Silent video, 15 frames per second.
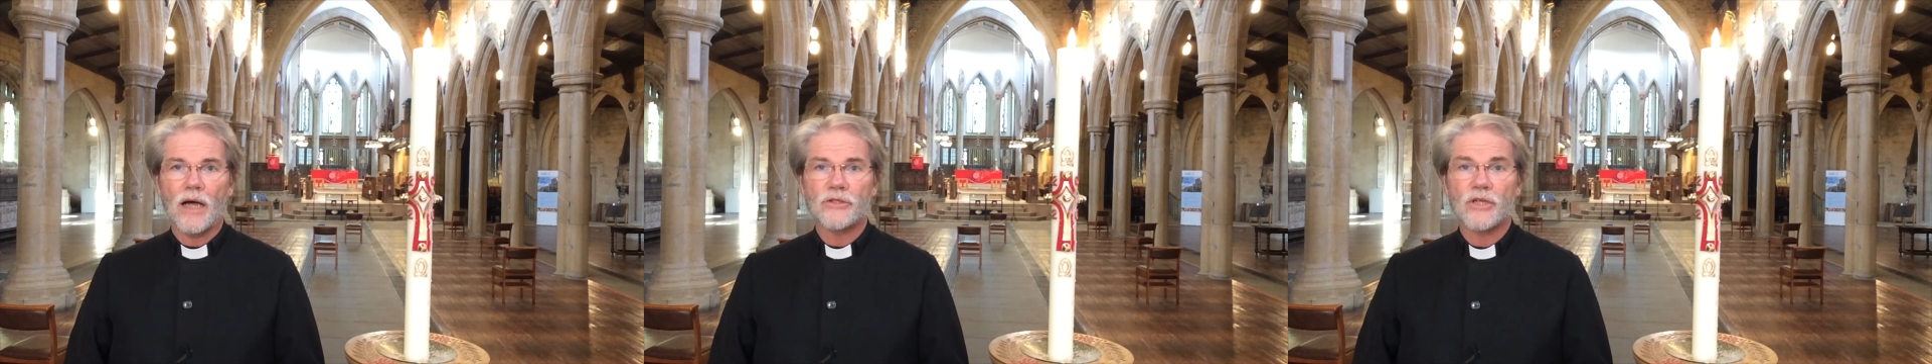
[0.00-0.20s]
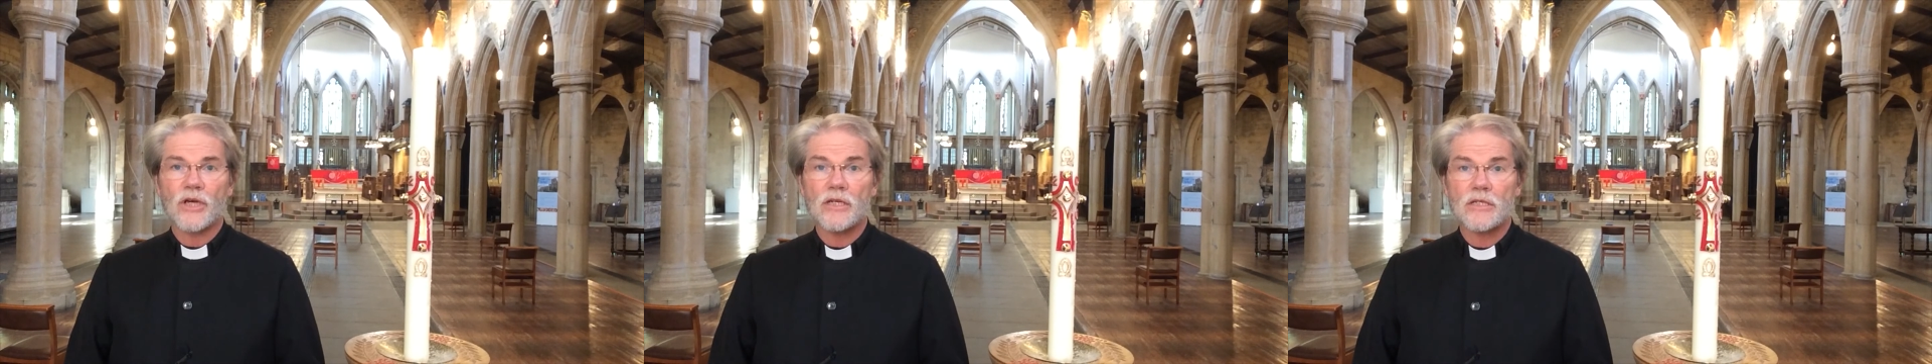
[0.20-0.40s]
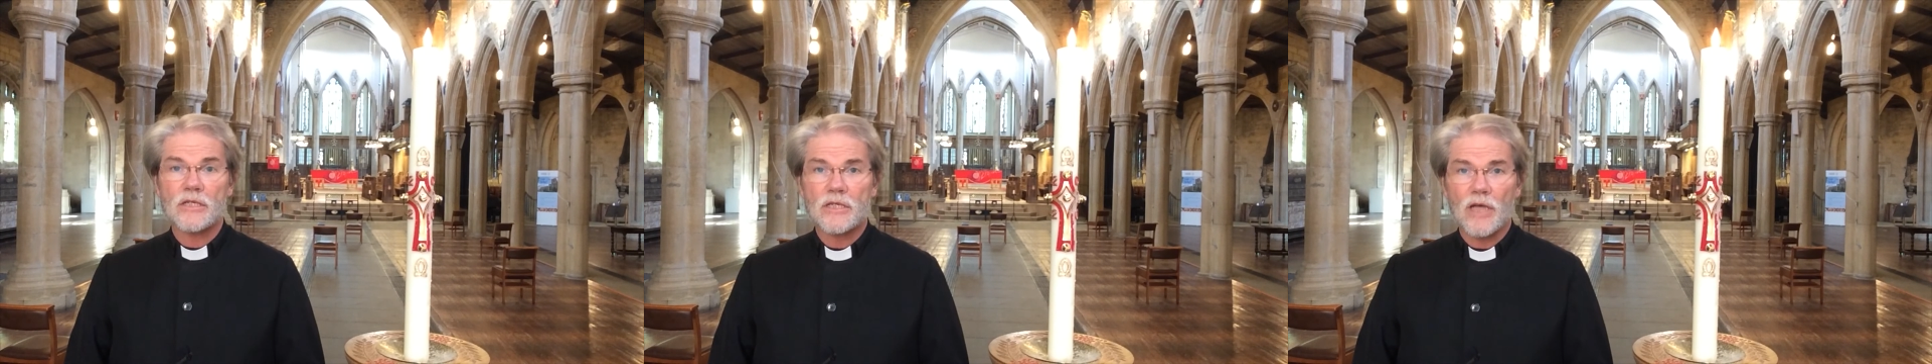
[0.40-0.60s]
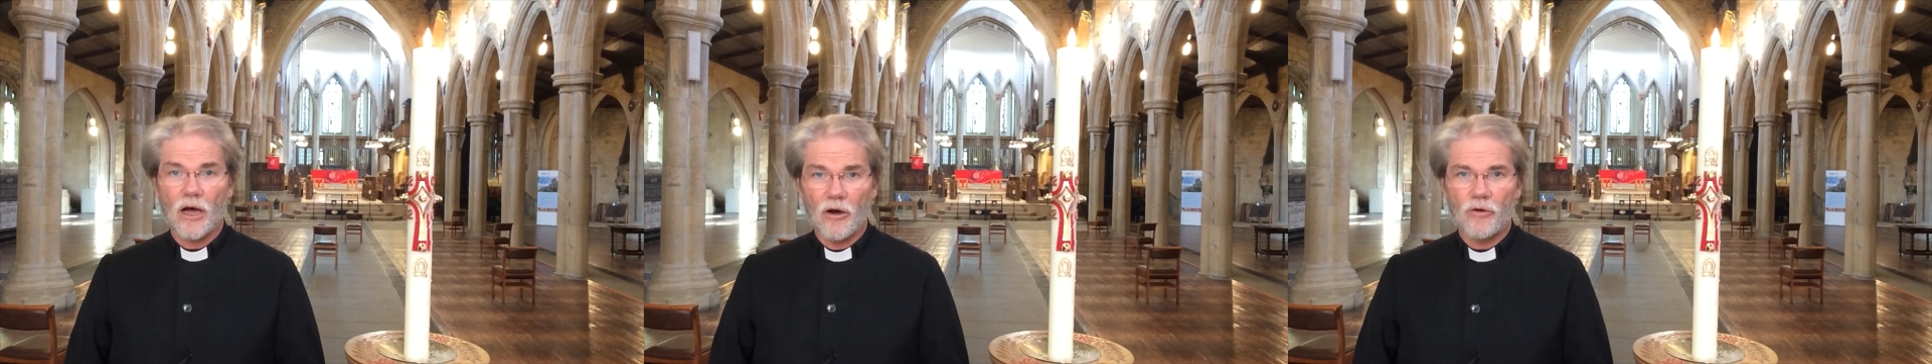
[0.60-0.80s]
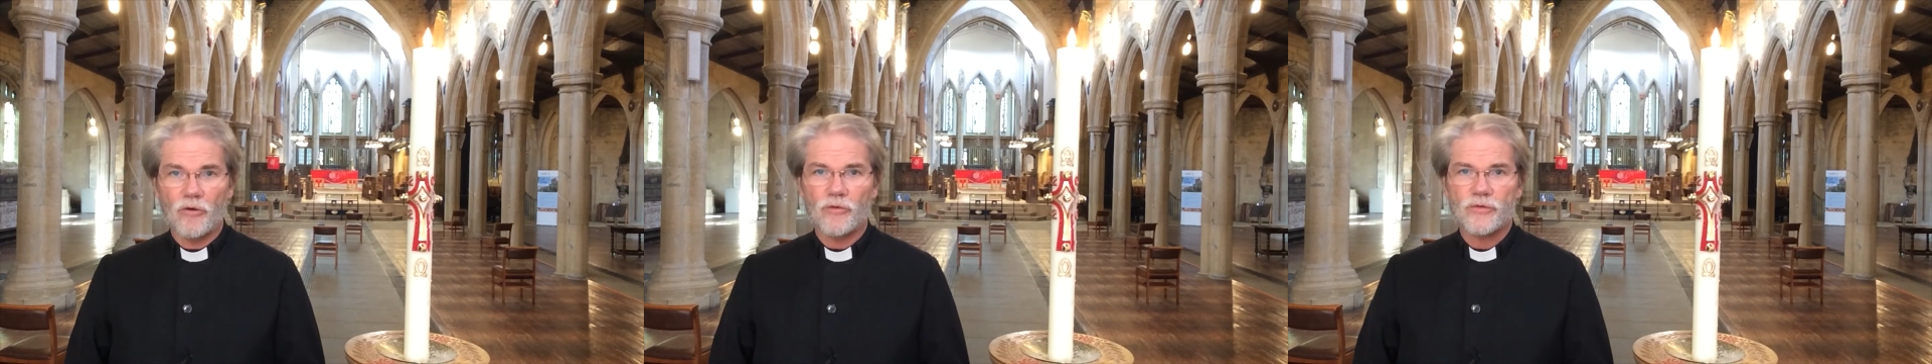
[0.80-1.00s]

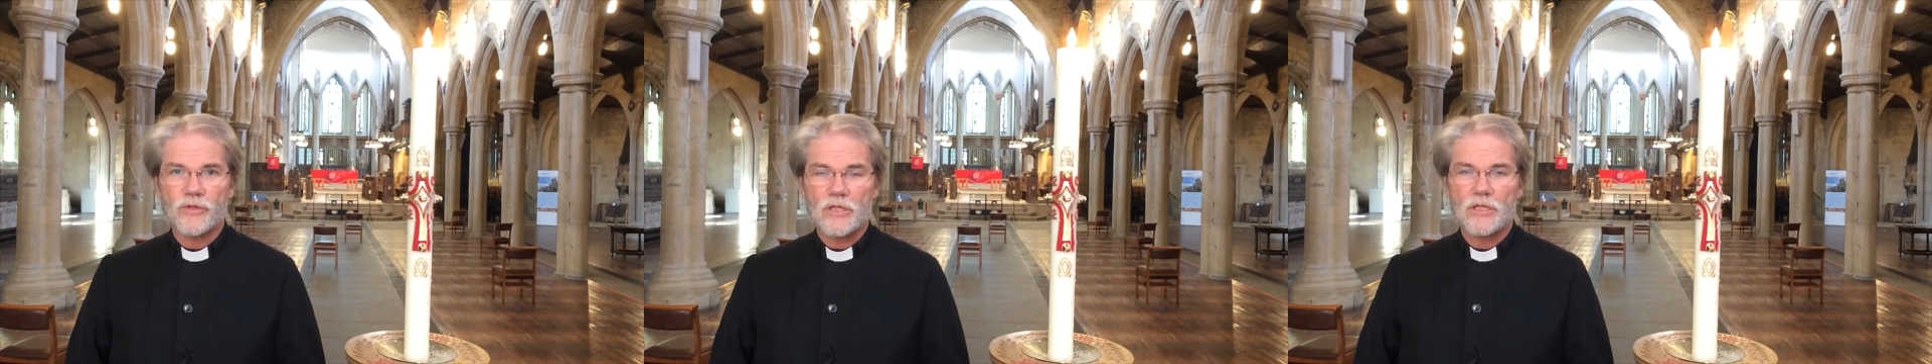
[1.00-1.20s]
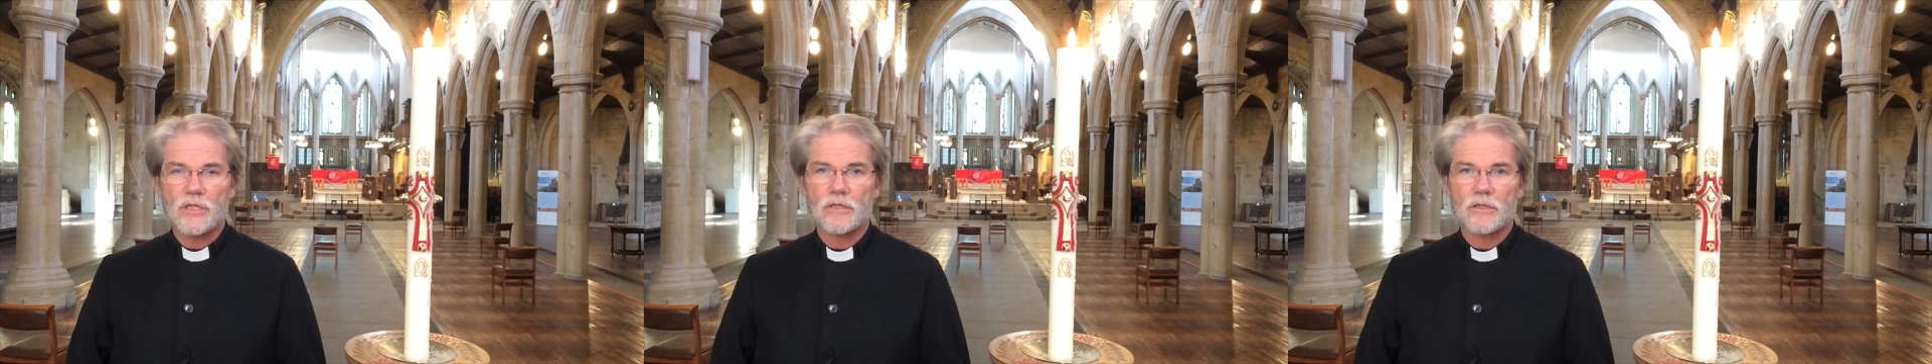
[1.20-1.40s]
ourselves